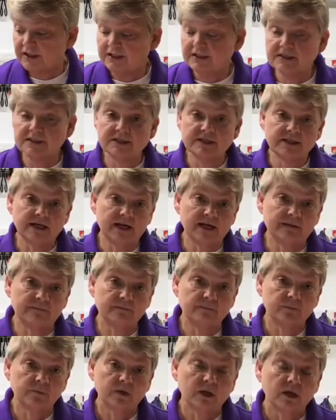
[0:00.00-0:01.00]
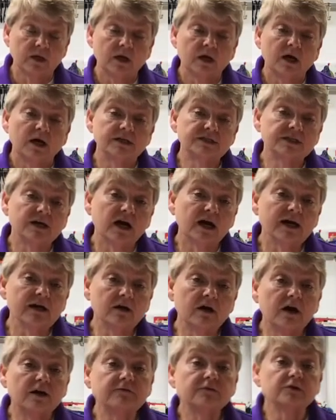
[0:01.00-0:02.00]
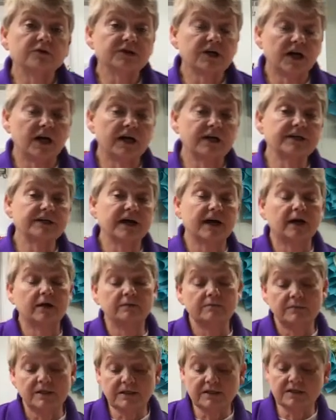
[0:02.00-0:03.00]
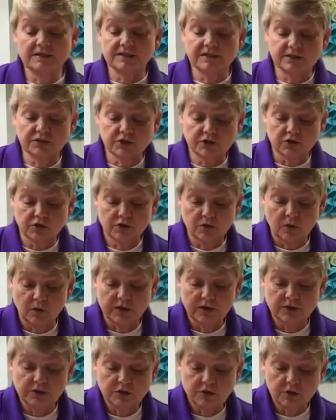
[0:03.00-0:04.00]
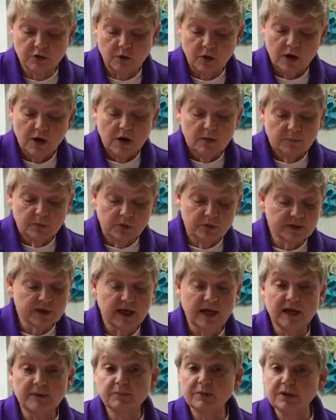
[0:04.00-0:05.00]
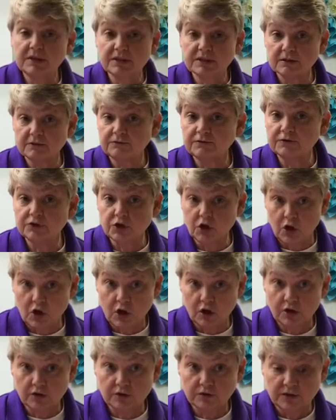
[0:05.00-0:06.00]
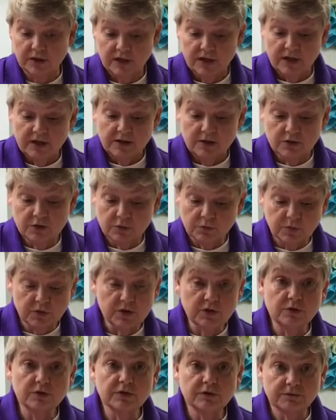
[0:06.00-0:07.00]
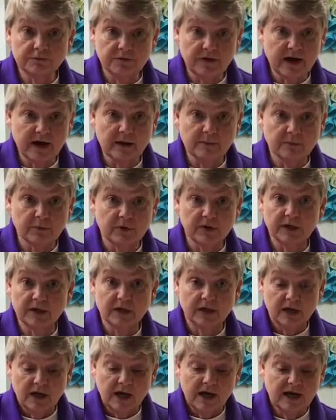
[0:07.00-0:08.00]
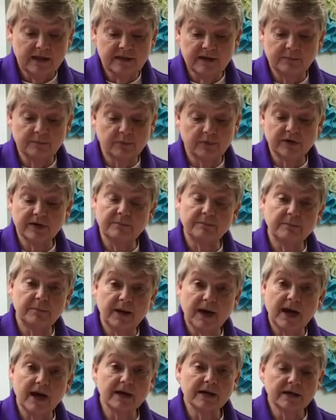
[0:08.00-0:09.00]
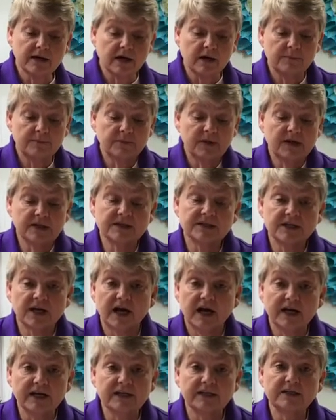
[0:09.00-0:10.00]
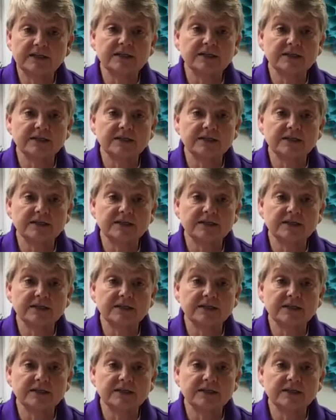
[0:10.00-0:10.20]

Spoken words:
instead. A tie off or tie down means that you're going to put a piece of yarn through the fabric and then bring it back up and tie it in a